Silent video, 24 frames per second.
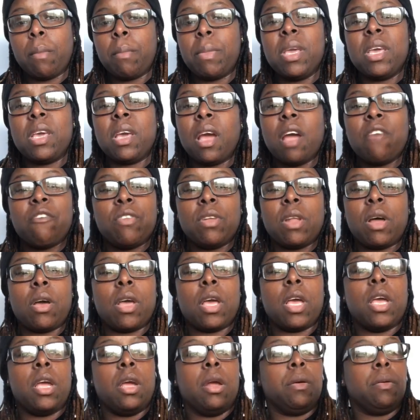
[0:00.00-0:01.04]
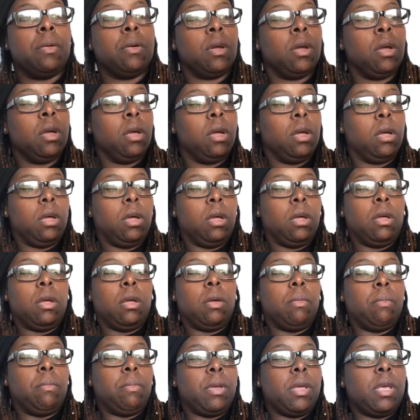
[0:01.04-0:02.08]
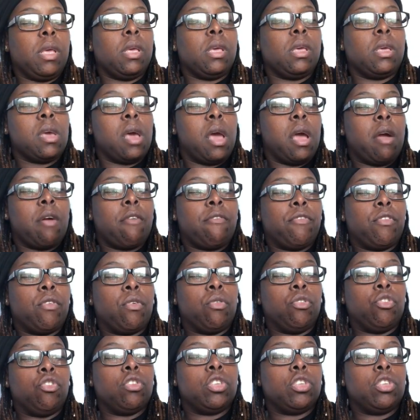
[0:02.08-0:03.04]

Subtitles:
Be careful out here. Be careful.